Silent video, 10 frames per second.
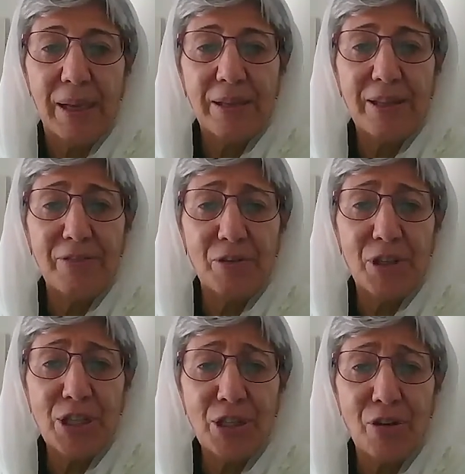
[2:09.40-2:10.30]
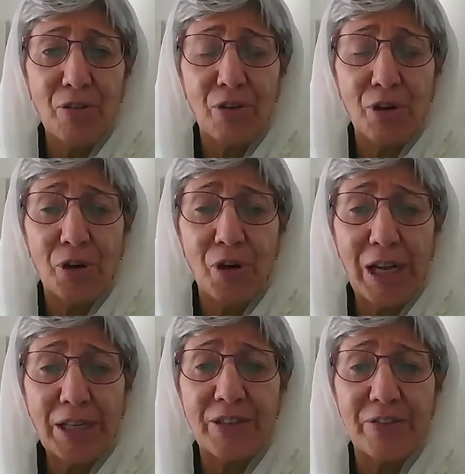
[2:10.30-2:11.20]
The foundation of our
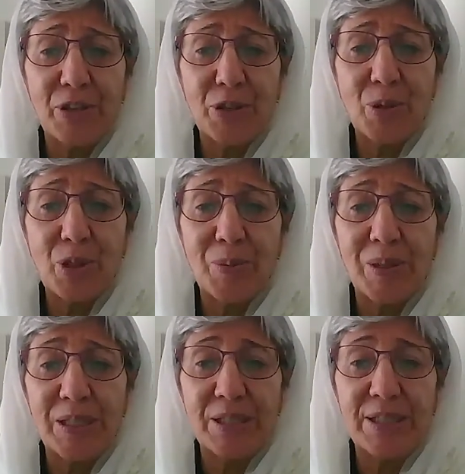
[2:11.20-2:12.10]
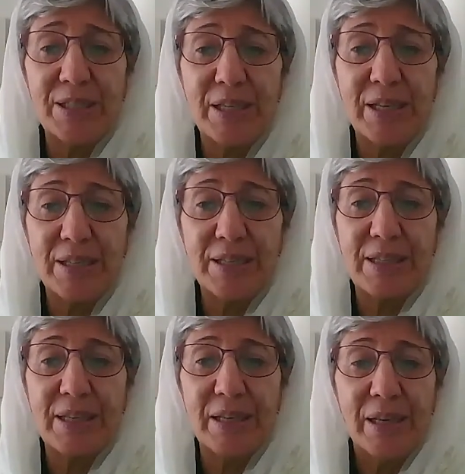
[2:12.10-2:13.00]
collective responsibilities is
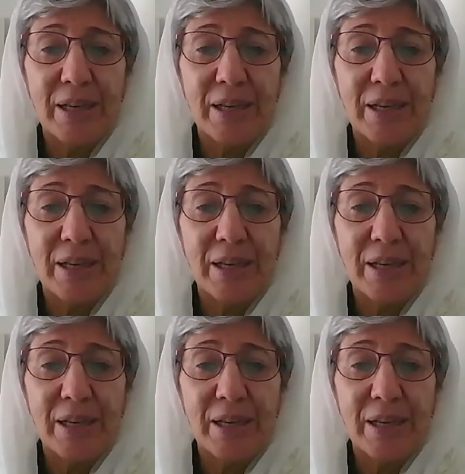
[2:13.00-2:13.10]
the